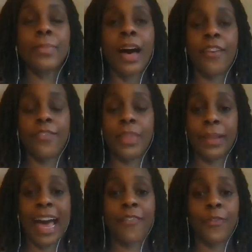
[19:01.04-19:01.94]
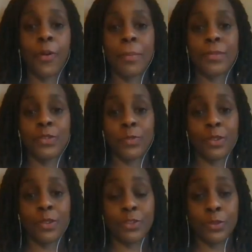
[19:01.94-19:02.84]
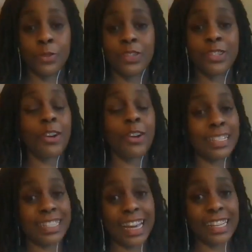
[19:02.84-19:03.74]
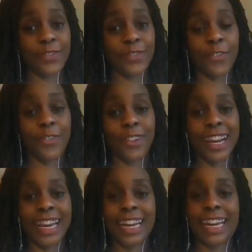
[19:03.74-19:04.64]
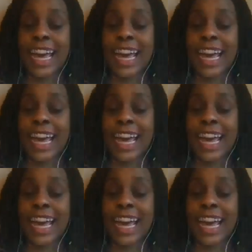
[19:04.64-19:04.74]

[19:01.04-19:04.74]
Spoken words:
of the platforms will do certain states for free